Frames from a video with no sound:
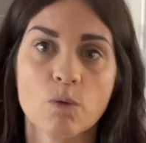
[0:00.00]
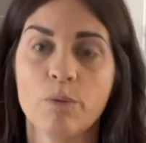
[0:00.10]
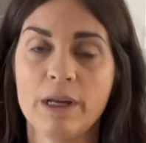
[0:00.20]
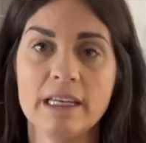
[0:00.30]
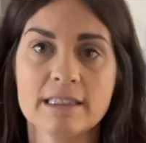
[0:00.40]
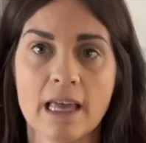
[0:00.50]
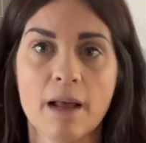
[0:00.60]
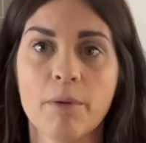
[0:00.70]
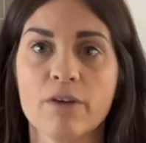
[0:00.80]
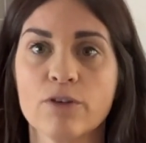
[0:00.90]
When we set
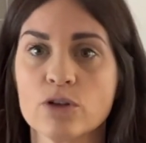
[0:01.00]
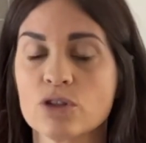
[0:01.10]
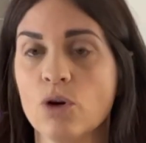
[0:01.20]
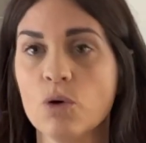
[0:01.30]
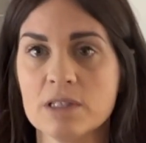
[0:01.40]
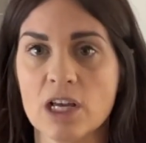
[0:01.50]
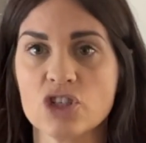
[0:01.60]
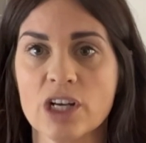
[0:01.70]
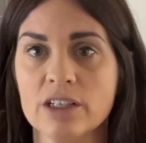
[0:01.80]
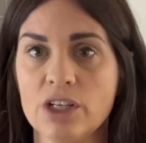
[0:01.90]
up our first goal
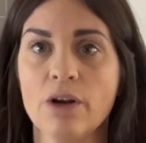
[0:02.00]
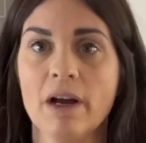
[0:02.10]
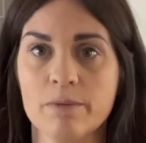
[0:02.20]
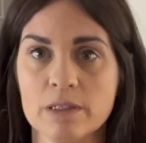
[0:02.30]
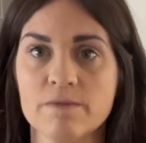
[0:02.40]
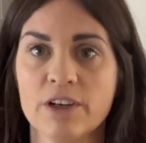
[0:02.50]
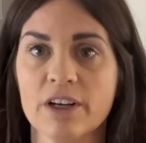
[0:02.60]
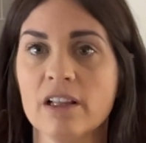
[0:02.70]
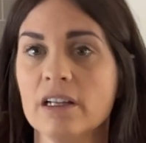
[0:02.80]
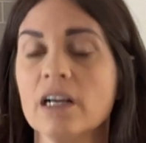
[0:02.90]
session, you know, I was
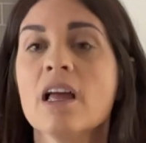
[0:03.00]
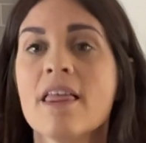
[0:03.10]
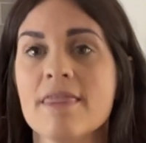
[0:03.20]
very clear.